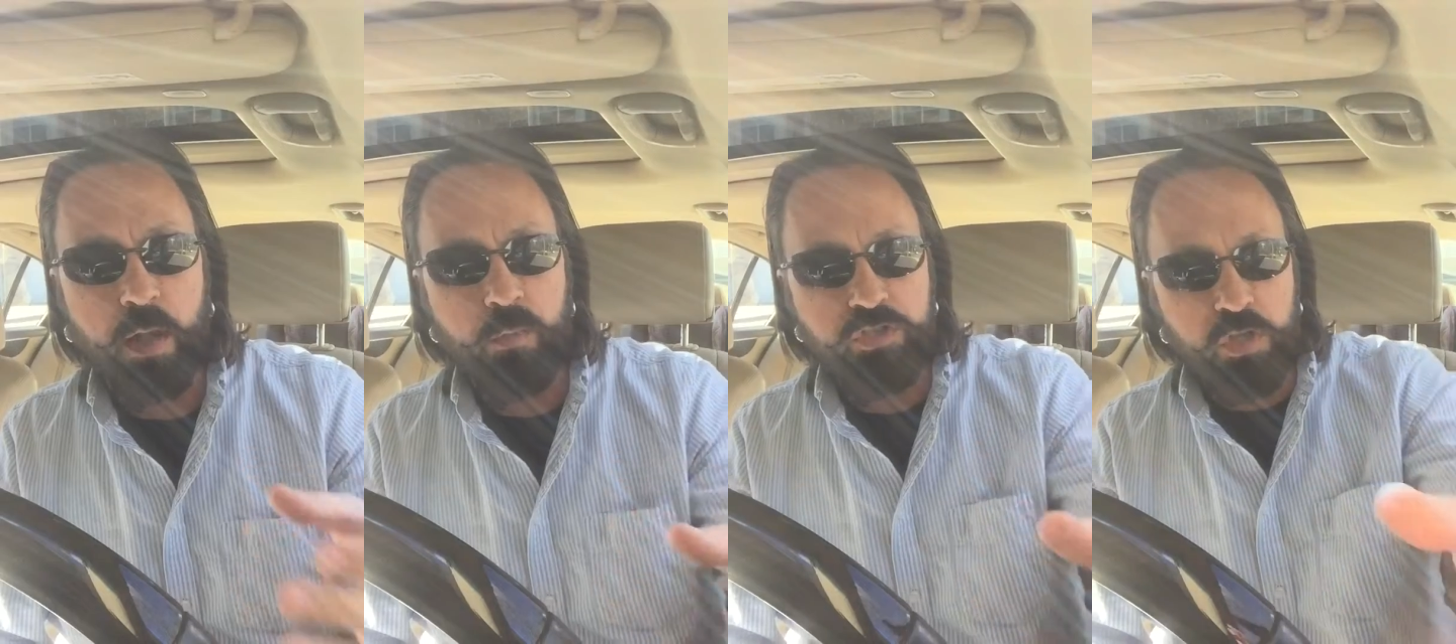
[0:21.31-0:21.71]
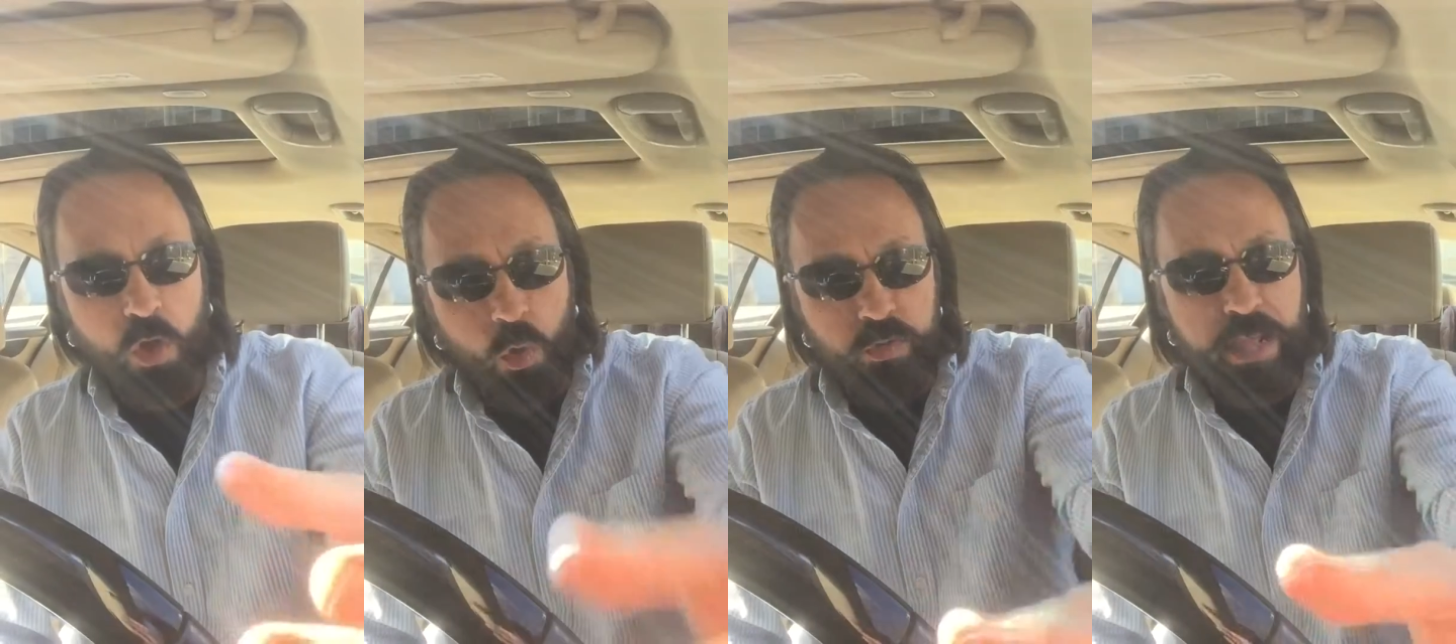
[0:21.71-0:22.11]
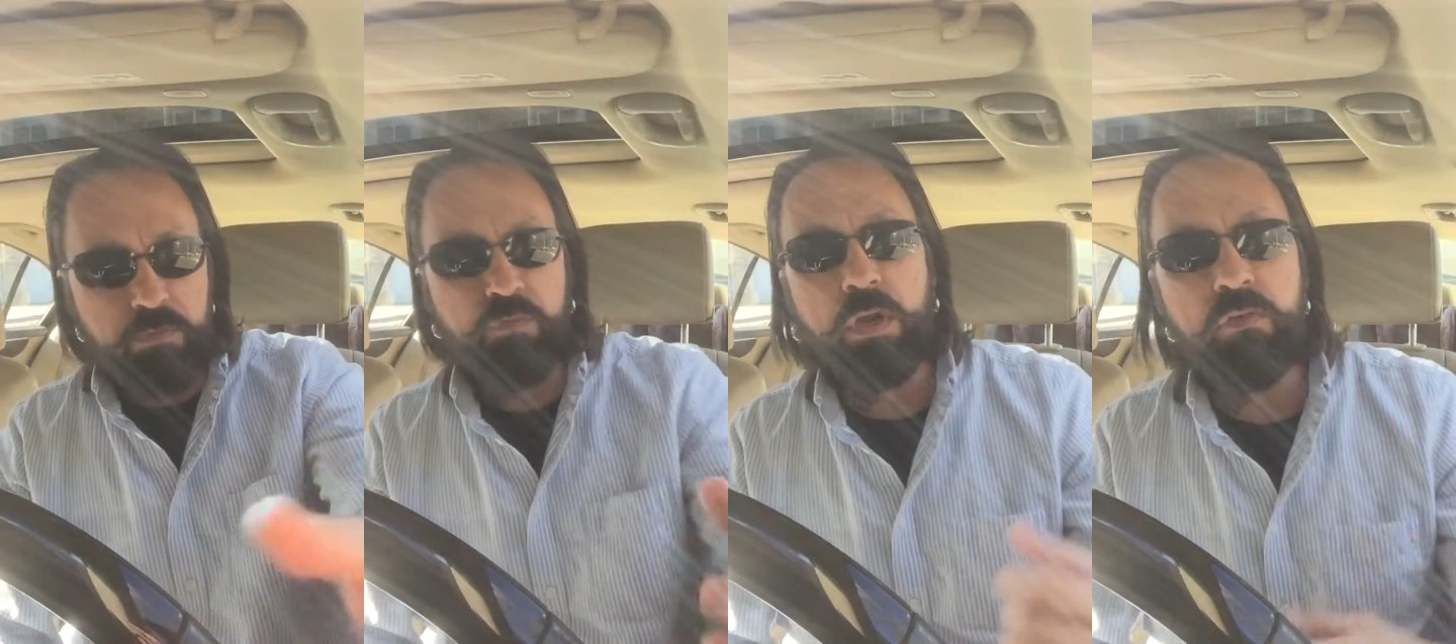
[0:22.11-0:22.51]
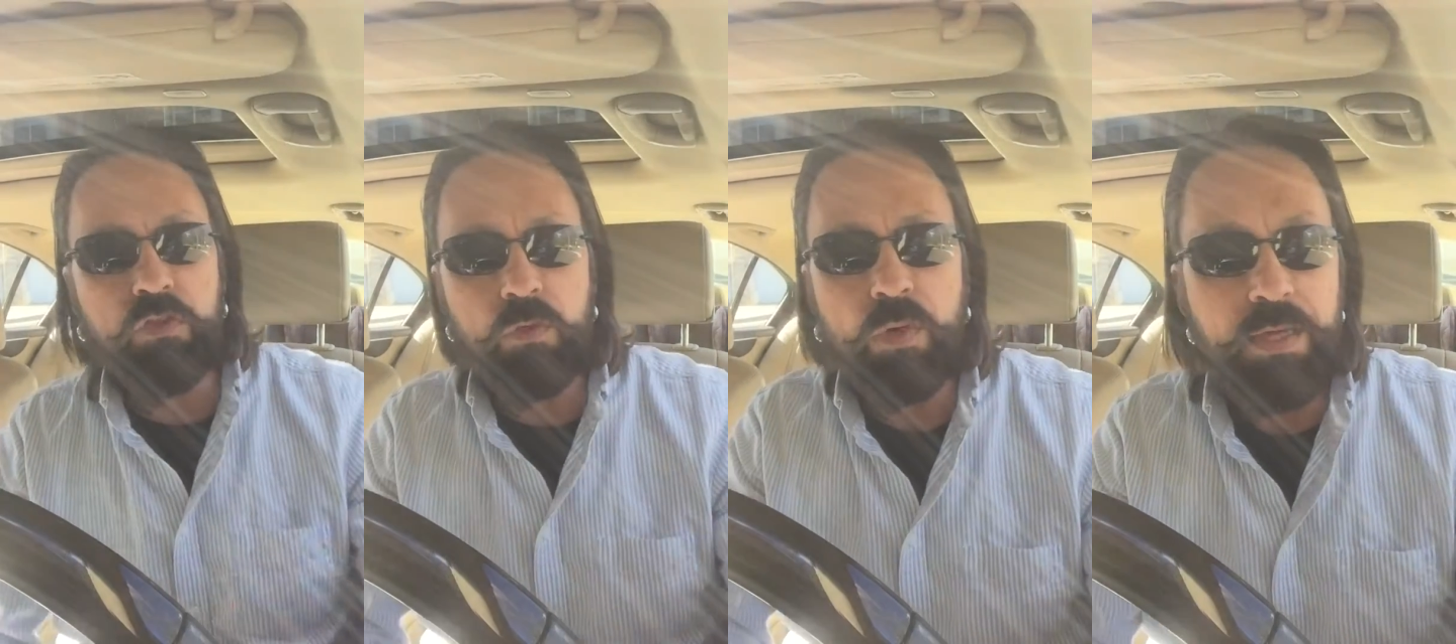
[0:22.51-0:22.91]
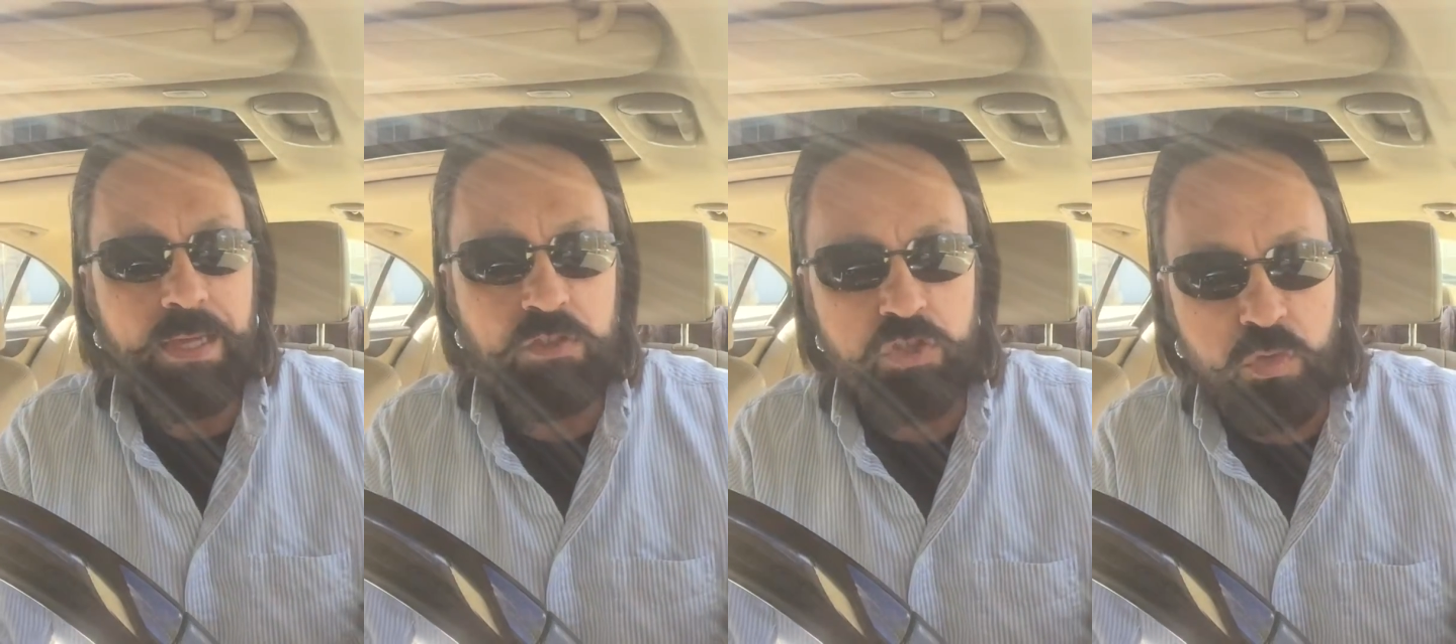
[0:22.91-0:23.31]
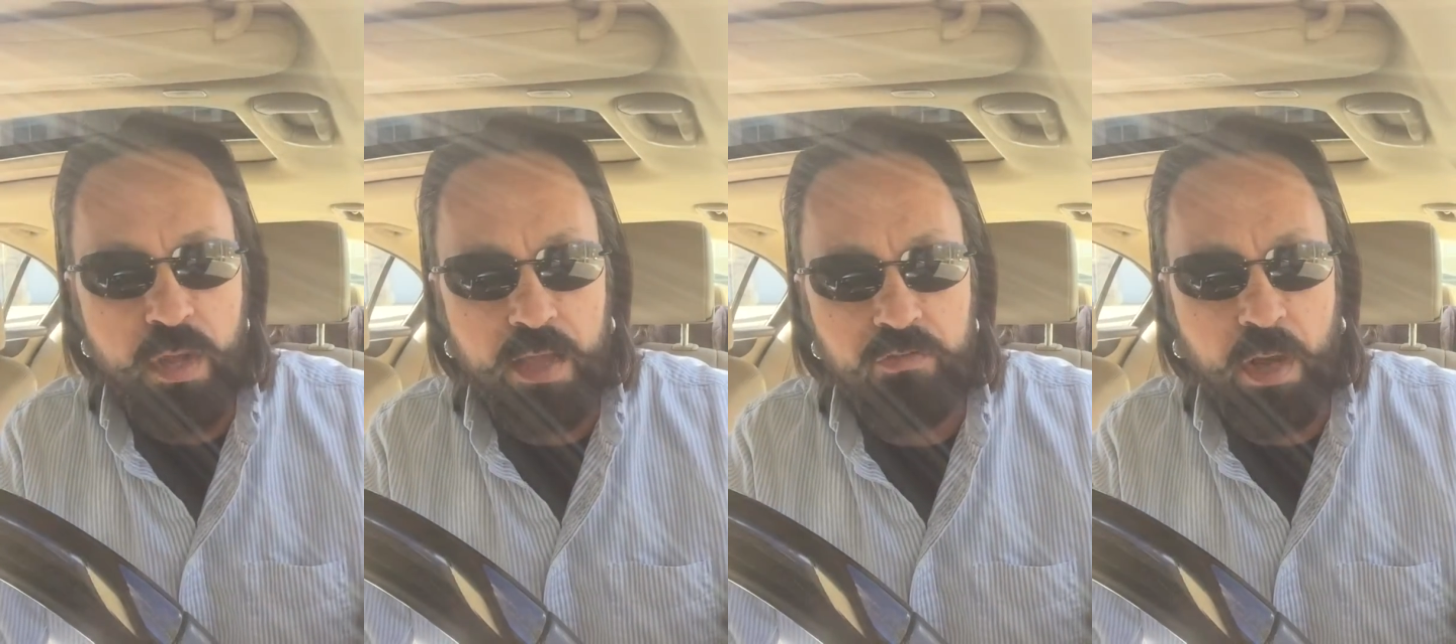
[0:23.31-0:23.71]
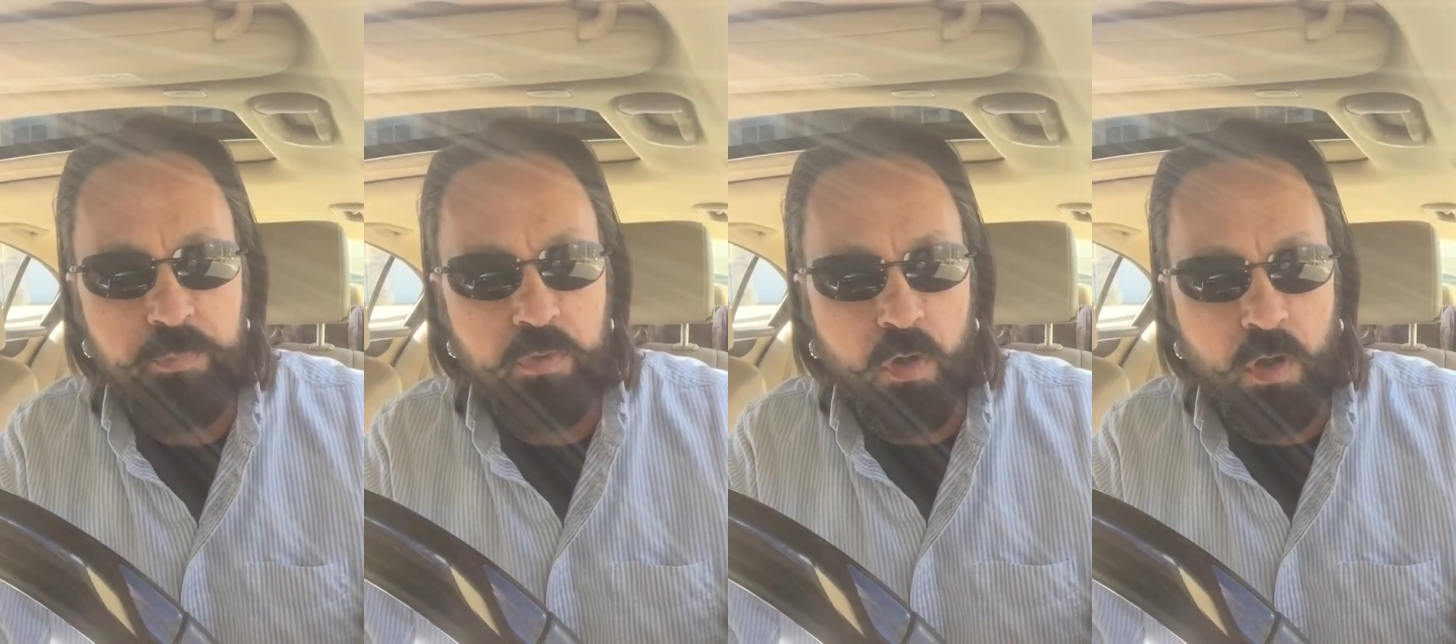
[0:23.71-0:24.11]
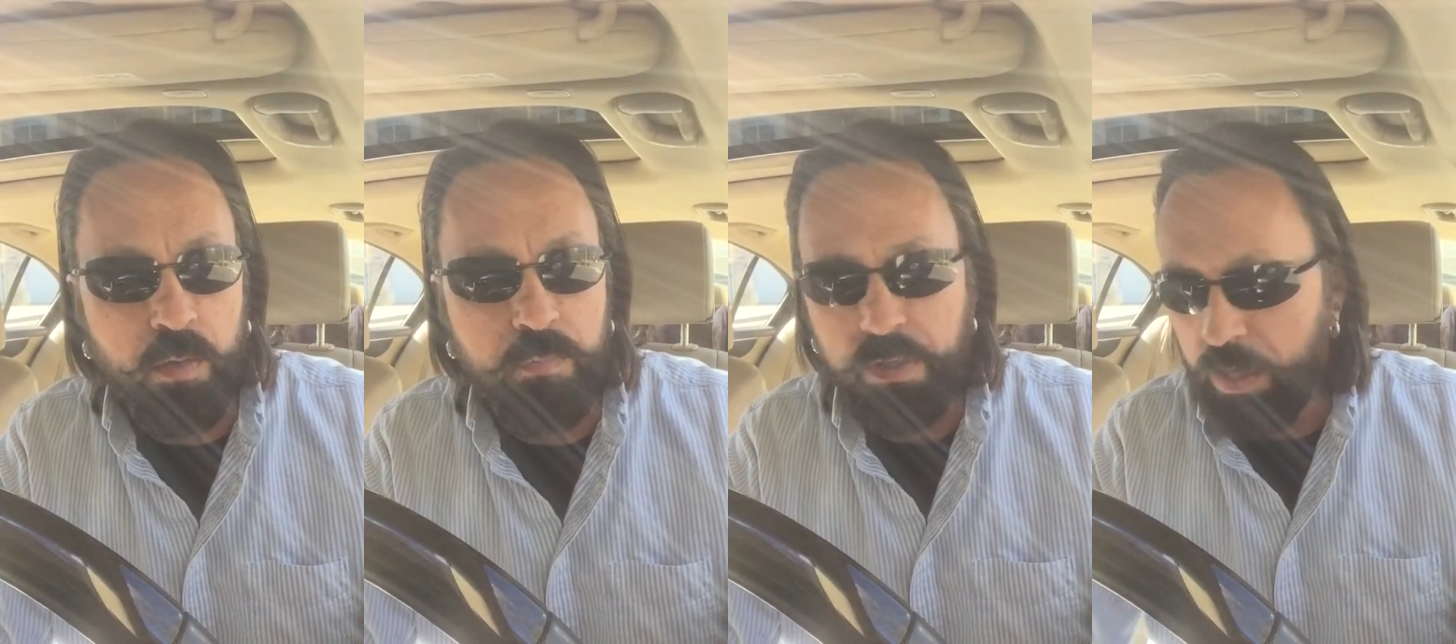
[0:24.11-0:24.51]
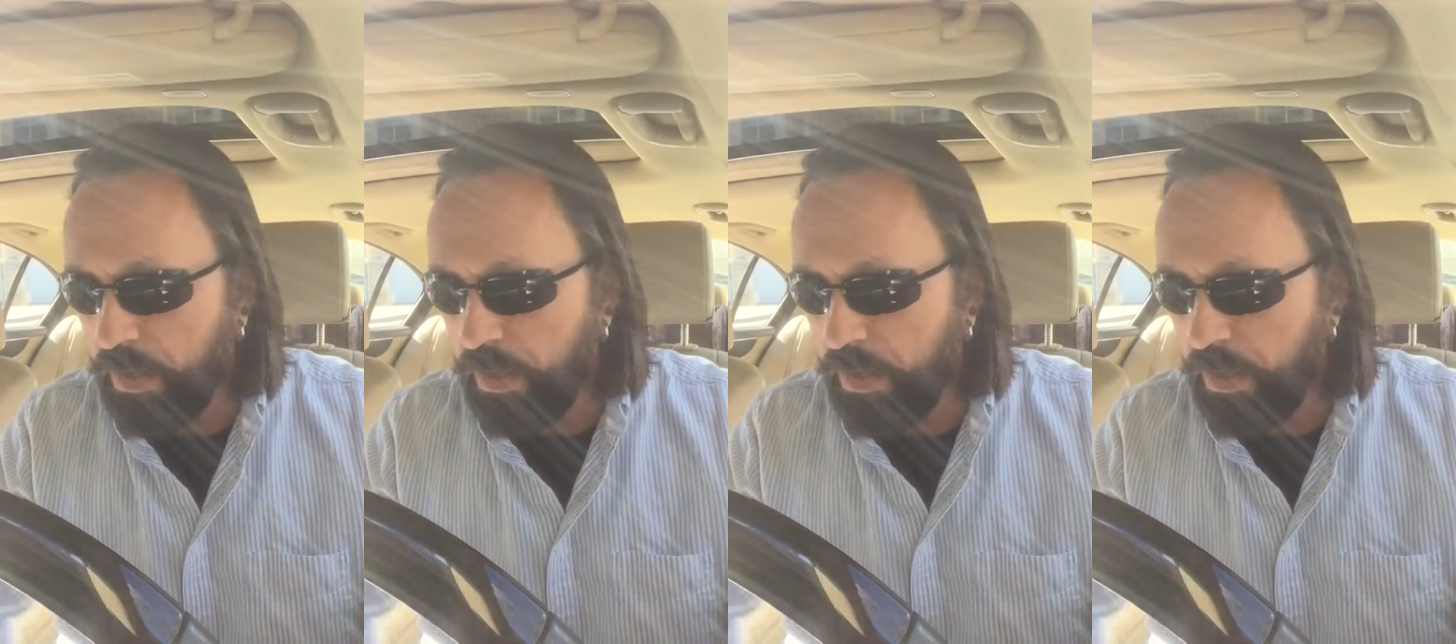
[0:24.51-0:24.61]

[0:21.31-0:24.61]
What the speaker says: and I want you to hold it out in front of you, and do not drop your arm.